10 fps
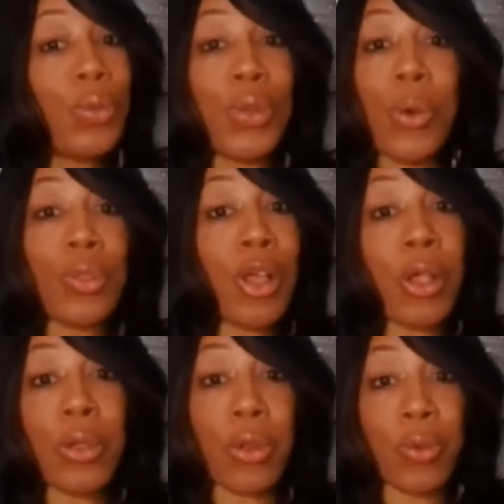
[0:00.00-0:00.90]
no
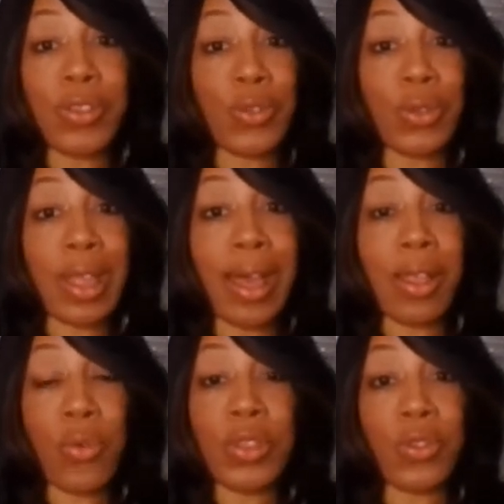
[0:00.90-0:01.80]
longer
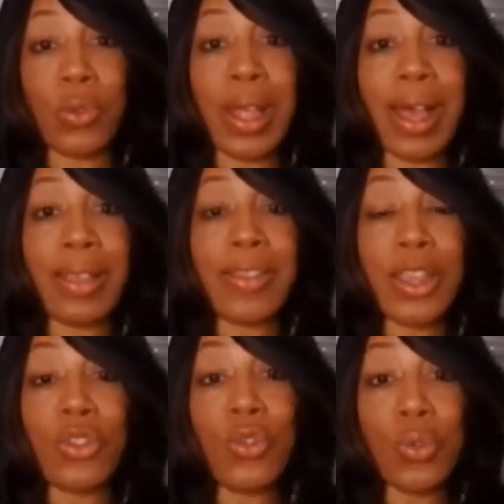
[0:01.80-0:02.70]
crystallize
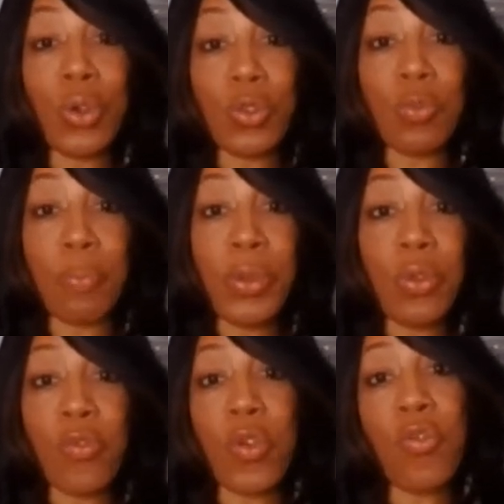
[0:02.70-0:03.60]
into those
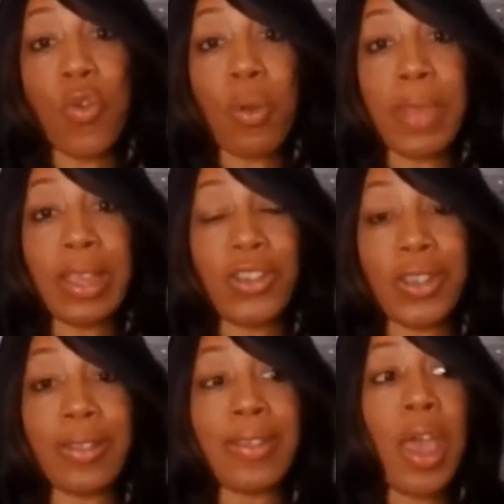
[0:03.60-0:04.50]
beautiful
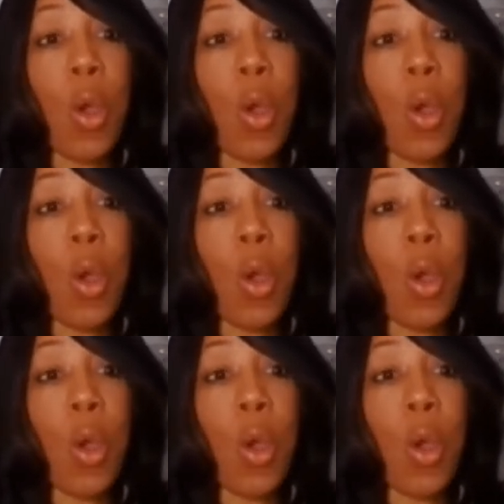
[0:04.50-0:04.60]
formations.